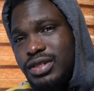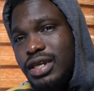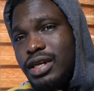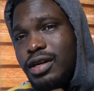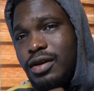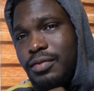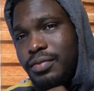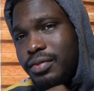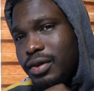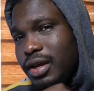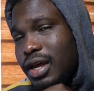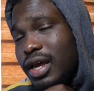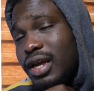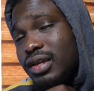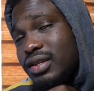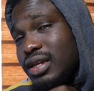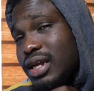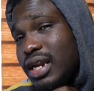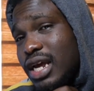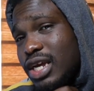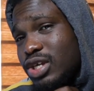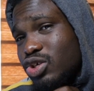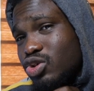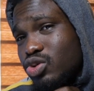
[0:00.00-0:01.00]
setup
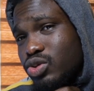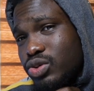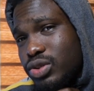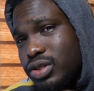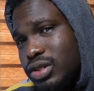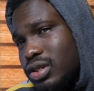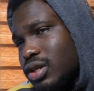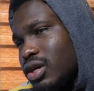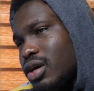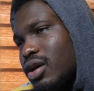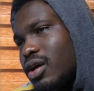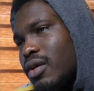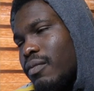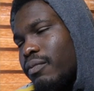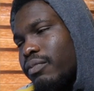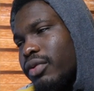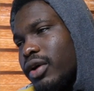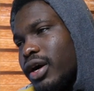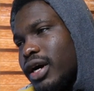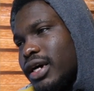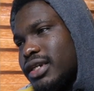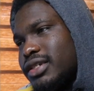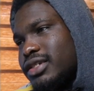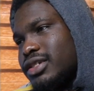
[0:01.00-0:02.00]
that I use,
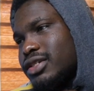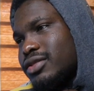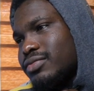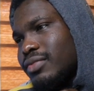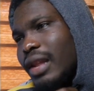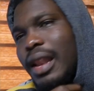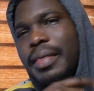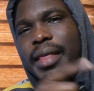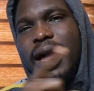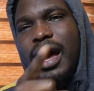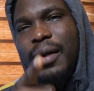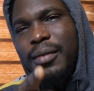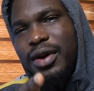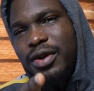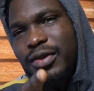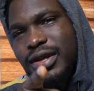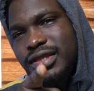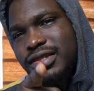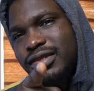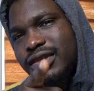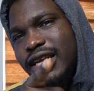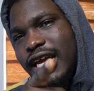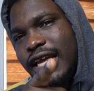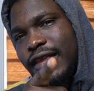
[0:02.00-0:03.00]
but I'm gonna
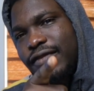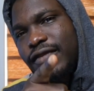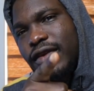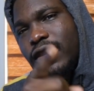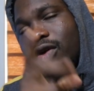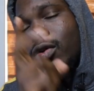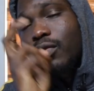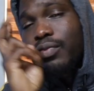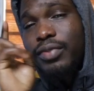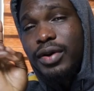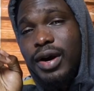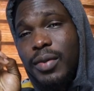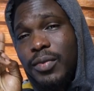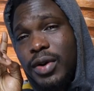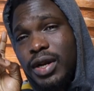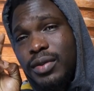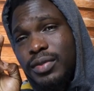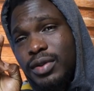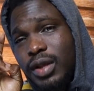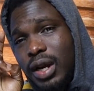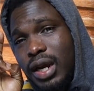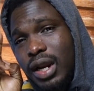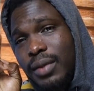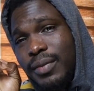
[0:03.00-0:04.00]
wait till the next video. But I'm
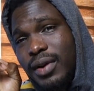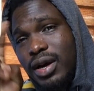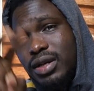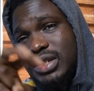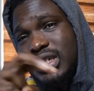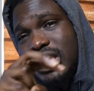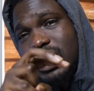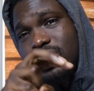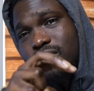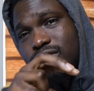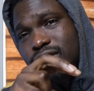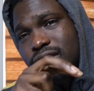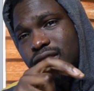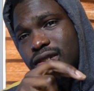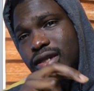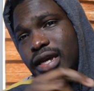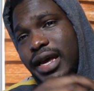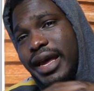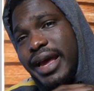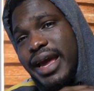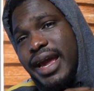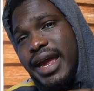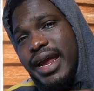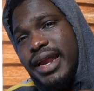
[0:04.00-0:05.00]
gonna be talking about gels,
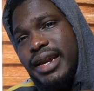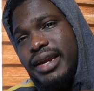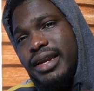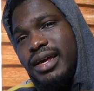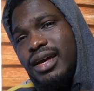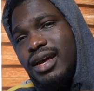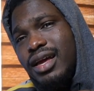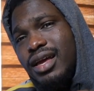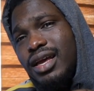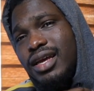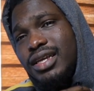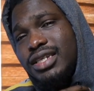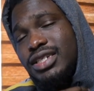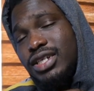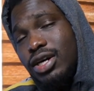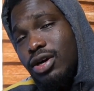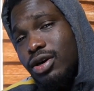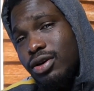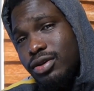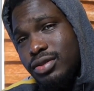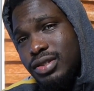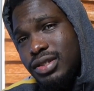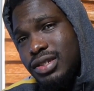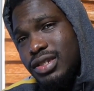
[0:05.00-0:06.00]
and
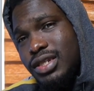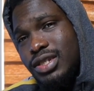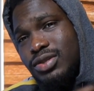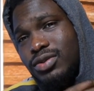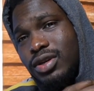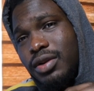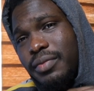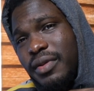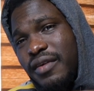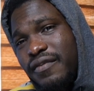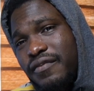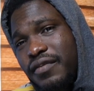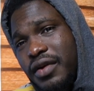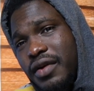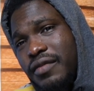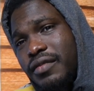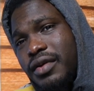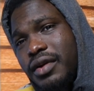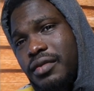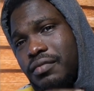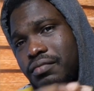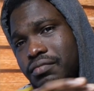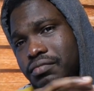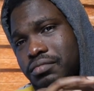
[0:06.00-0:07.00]
gels is one of my
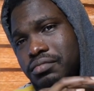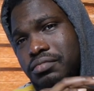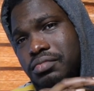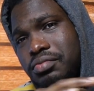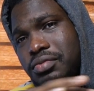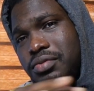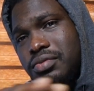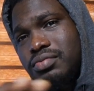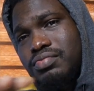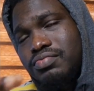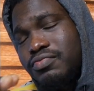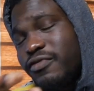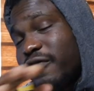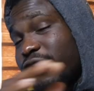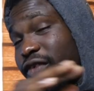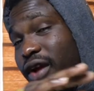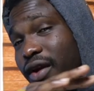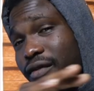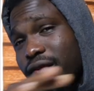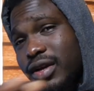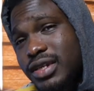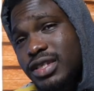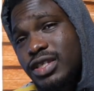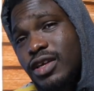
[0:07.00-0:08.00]
favorite
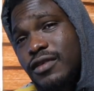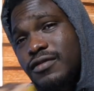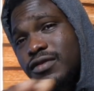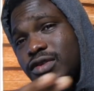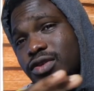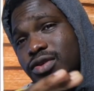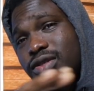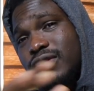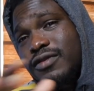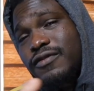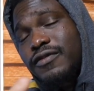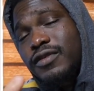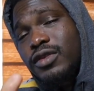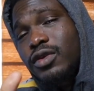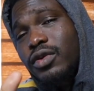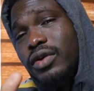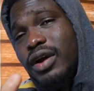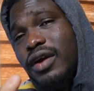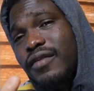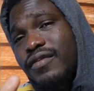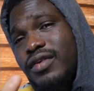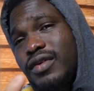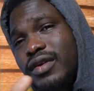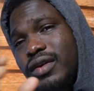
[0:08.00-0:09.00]
stuff to use in
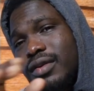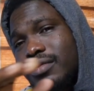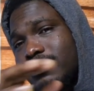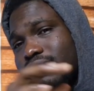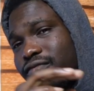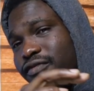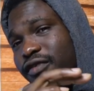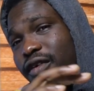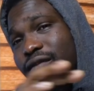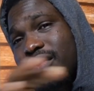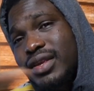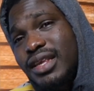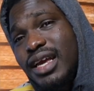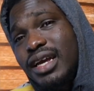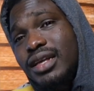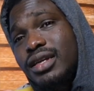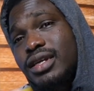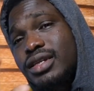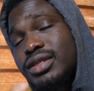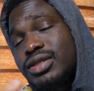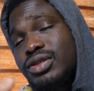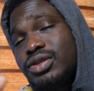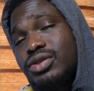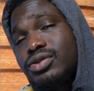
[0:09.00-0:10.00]
photography, favorite
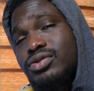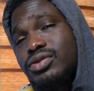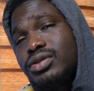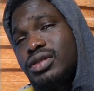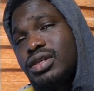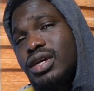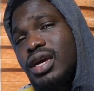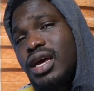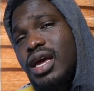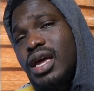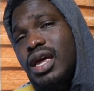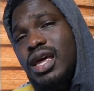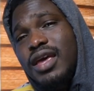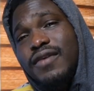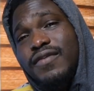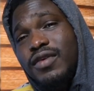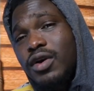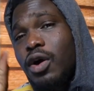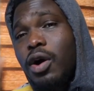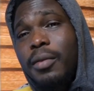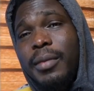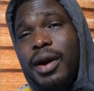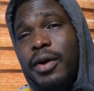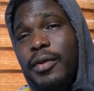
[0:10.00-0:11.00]
techniques to use. If
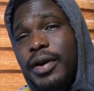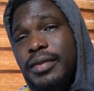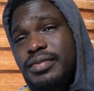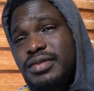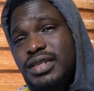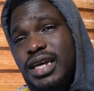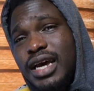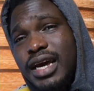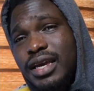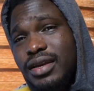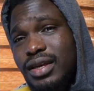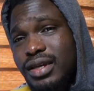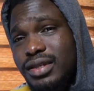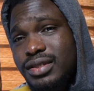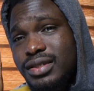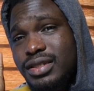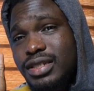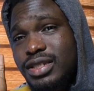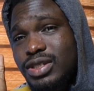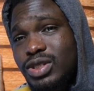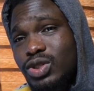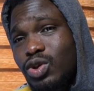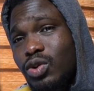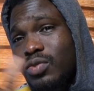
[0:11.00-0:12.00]
you go on my website, you can
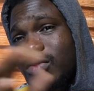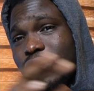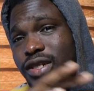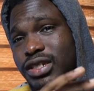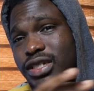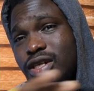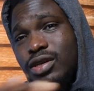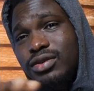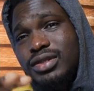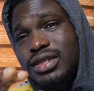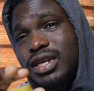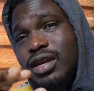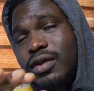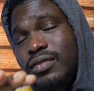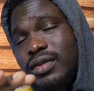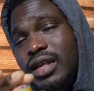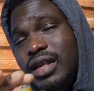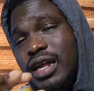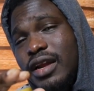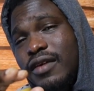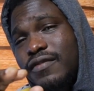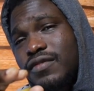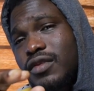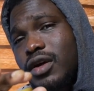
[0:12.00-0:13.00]
see so much gel setup
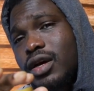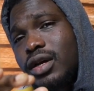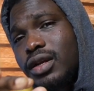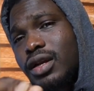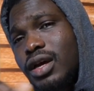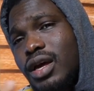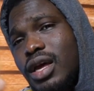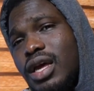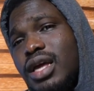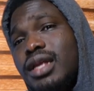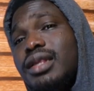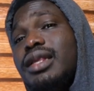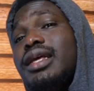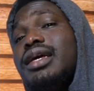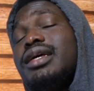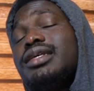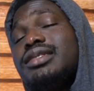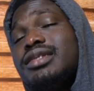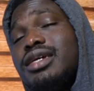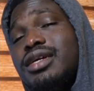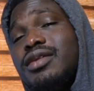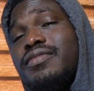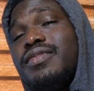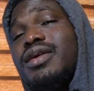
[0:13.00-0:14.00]
that I've done. Link
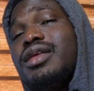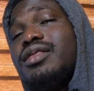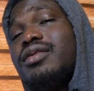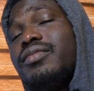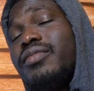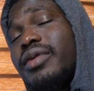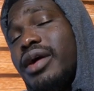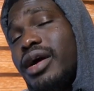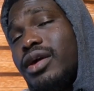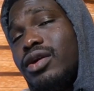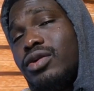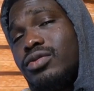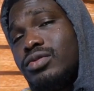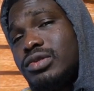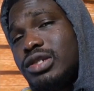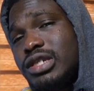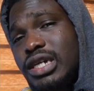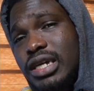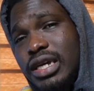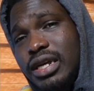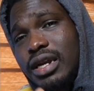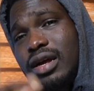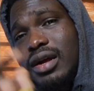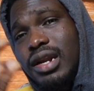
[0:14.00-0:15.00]
is gonna be in the bio.
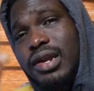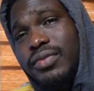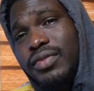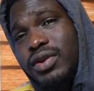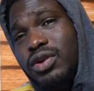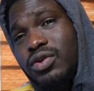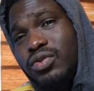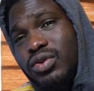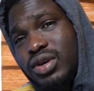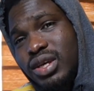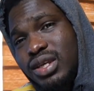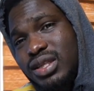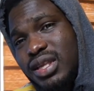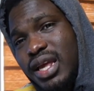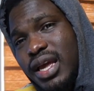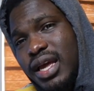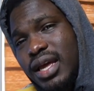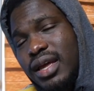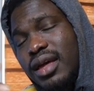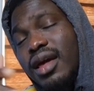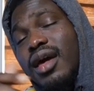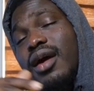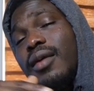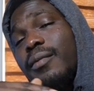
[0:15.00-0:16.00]
Check it out, let me know what you
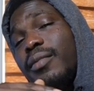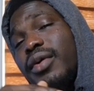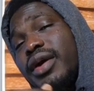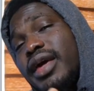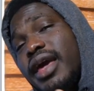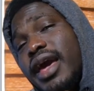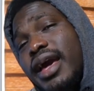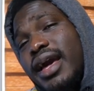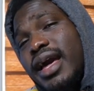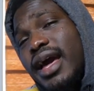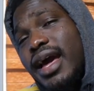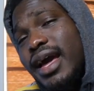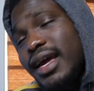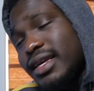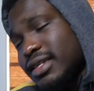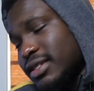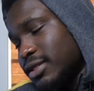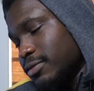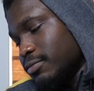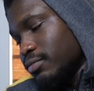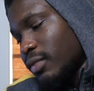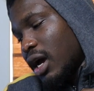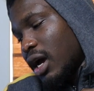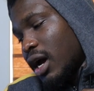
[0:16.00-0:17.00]
think. But yeah
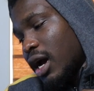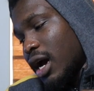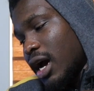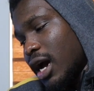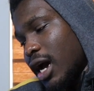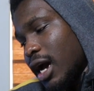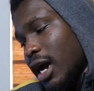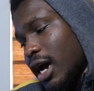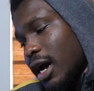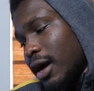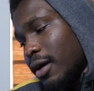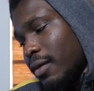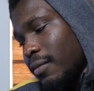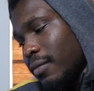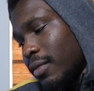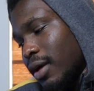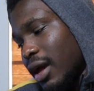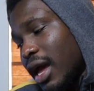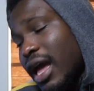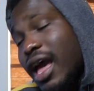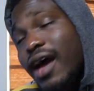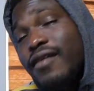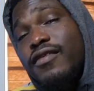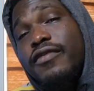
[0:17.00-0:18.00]
guys, I
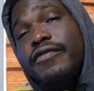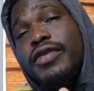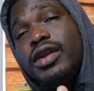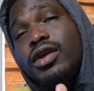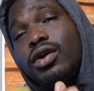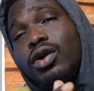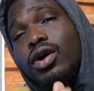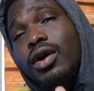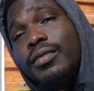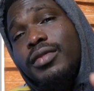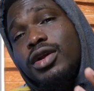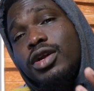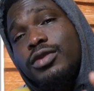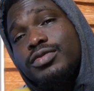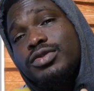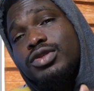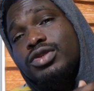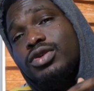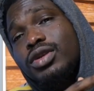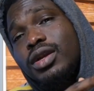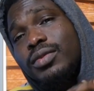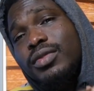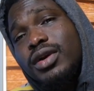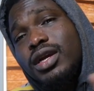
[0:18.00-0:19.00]
have a video coming up
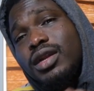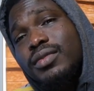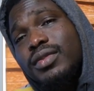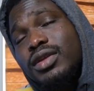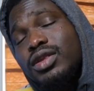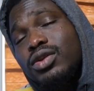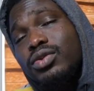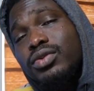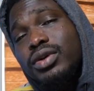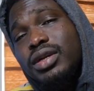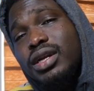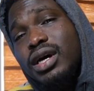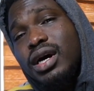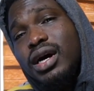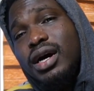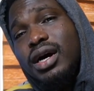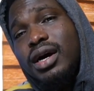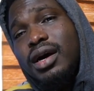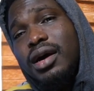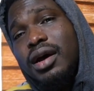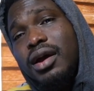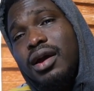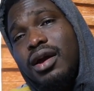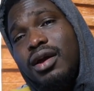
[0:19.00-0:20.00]
soon. I'm gonna be doing
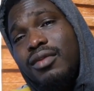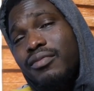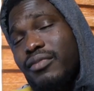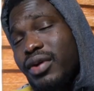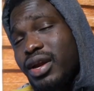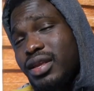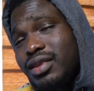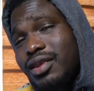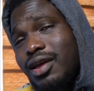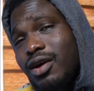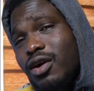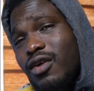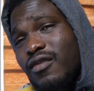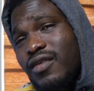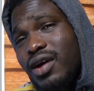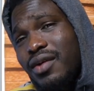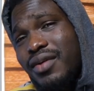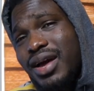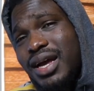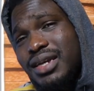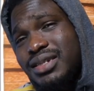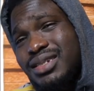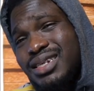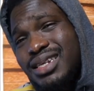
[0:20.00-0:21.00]
a breakdown of how
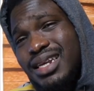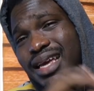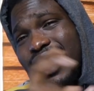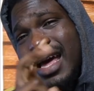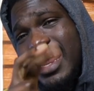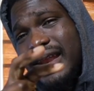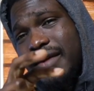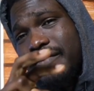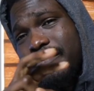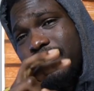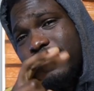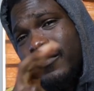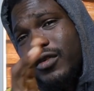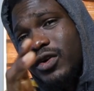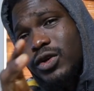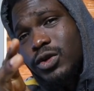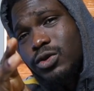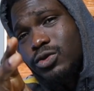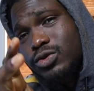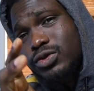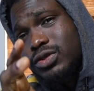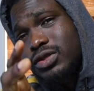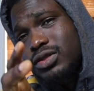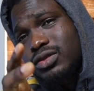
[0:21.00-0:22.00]
I actually edit
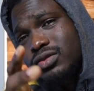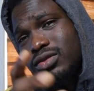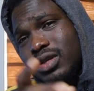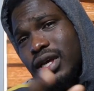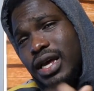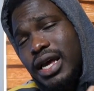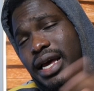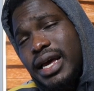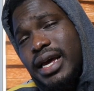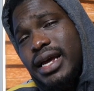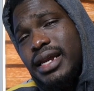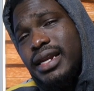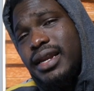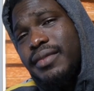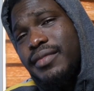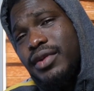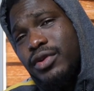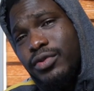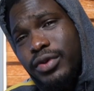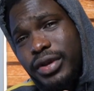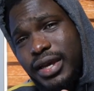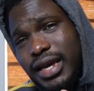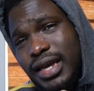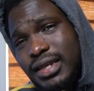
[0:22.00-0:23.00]
photos. Let me
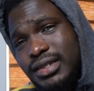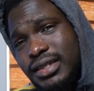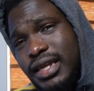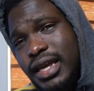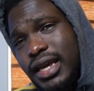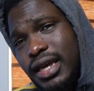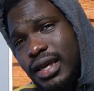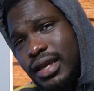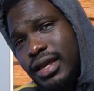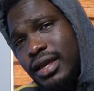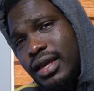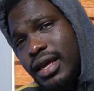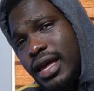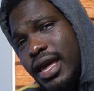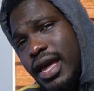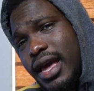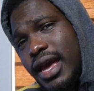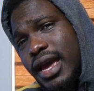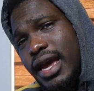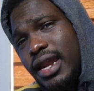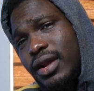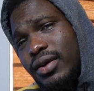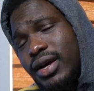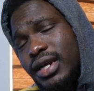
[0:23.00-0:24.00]
know what you guys think,
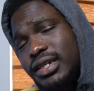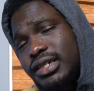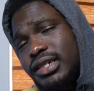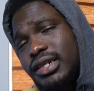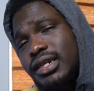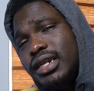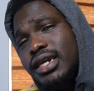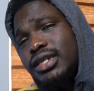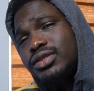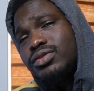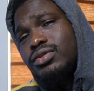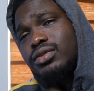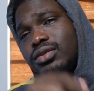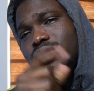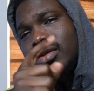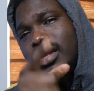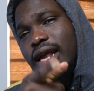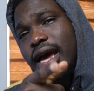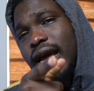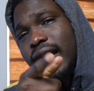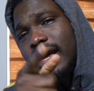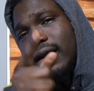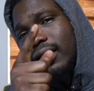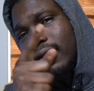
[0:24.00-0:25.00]
and I'll catch you in the next one.
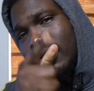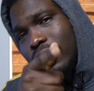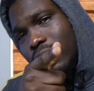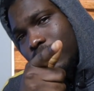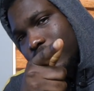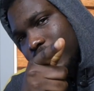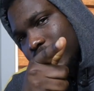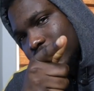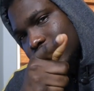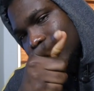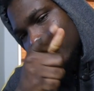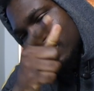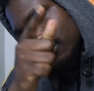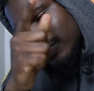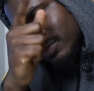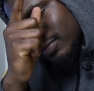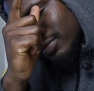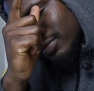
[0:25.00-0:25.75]
Like, comment,